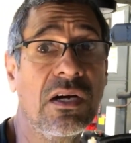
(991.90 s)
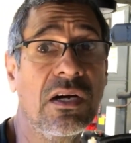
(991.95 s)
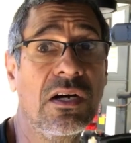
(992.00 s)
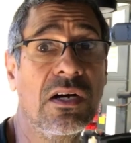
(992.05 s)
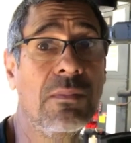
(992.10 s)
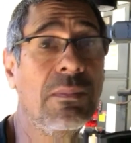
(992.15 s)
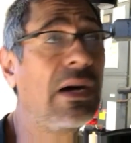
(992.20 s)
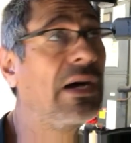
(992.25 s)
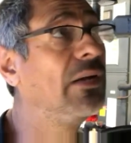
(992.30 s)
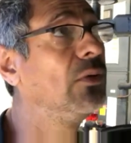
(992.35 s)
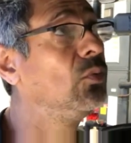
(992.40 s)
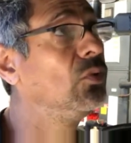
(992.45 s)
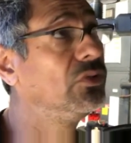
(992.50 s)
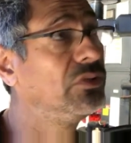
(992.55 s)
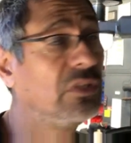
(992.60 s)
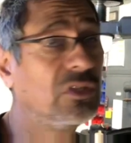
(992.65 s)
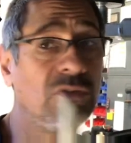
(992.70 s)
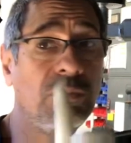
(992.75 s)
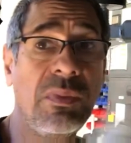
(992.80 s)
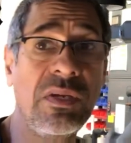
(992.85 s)
I will
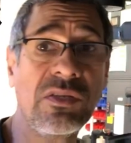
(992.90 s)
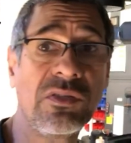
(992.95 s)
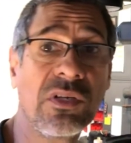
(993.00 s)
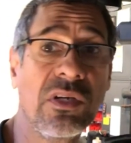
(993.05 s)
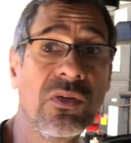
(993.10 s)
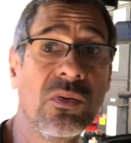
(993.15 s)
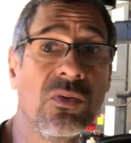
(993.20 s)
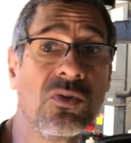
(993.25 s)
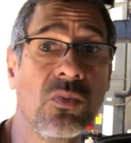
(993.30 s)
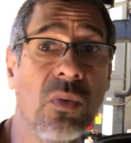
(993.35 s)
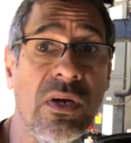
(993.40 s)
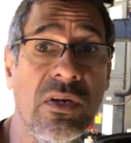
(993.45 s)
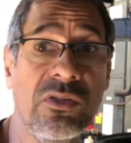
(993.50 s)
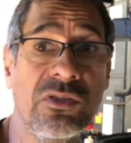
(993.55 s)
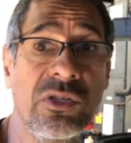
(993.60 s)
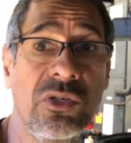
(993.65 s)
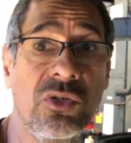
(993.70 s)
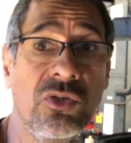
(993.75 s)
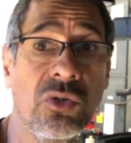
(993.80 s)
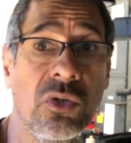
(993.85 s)
touch base on those
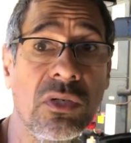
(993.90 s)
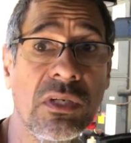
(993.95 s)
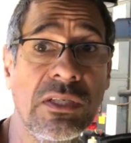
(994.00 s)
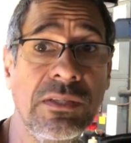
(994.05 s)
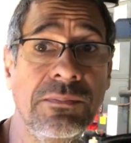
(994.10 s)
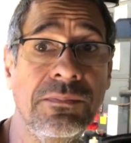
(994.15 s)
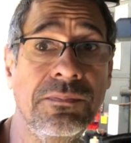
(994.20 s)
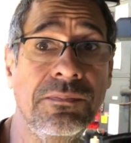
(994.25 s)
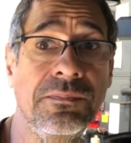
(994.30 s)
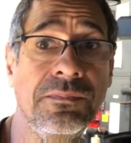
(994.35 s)
wires here shortly.